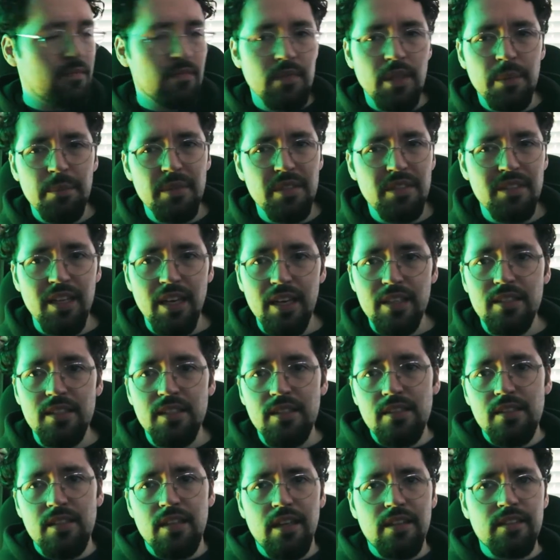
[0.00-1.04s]
I mean,
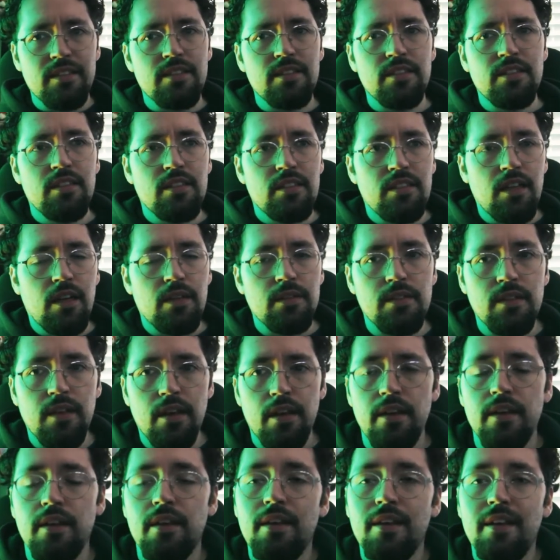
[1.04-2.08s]
Texas just
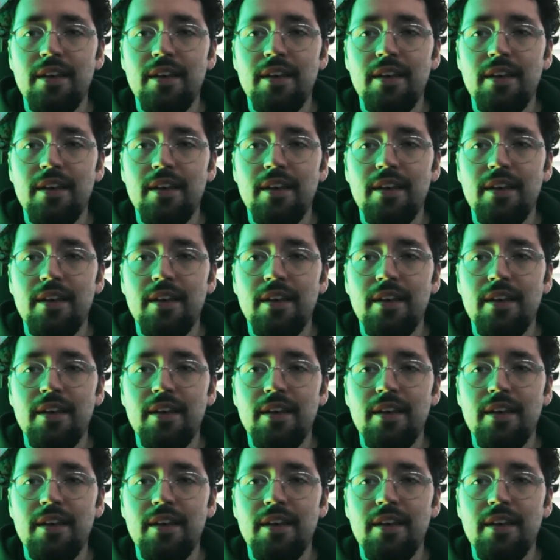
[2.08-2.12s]
outside.